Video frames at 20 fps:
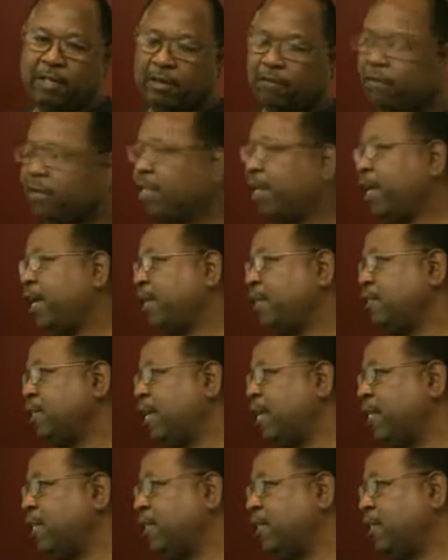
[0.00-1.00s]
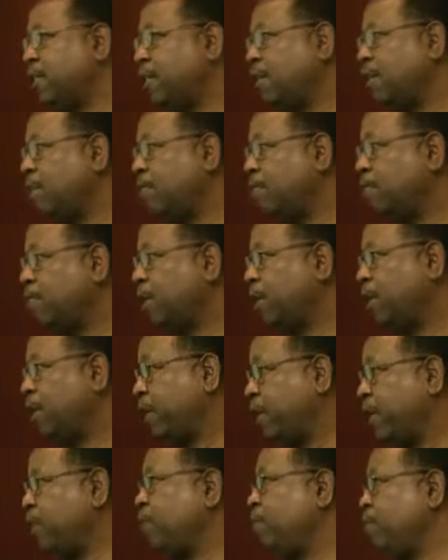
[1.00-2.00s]
different things that
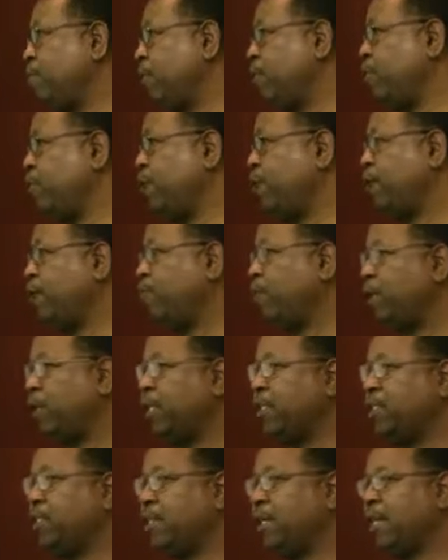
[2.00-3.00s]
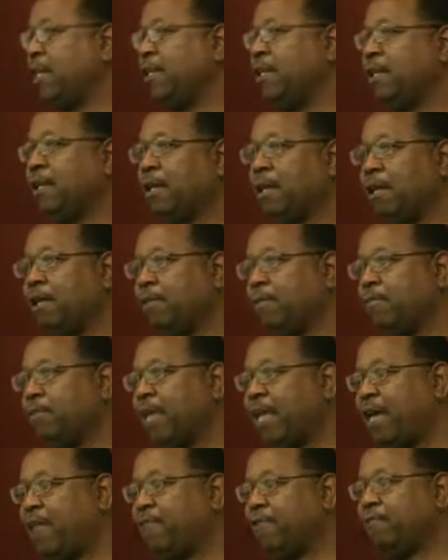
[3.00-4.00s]
in the community, and really seeing
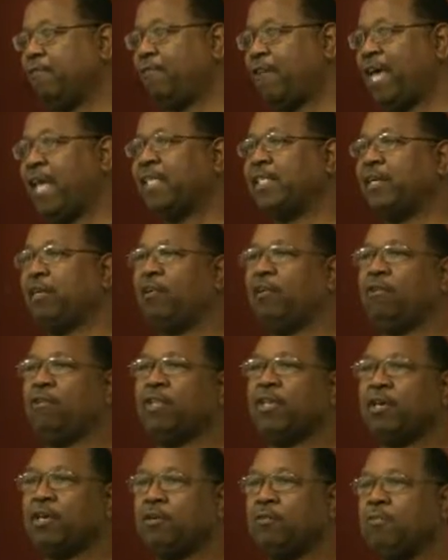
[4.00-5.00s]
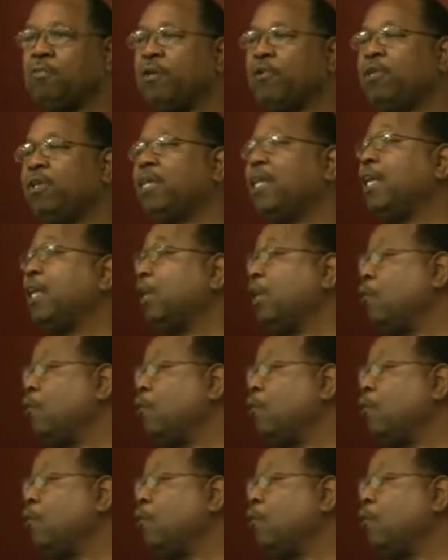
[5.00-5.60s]
have an effect on the community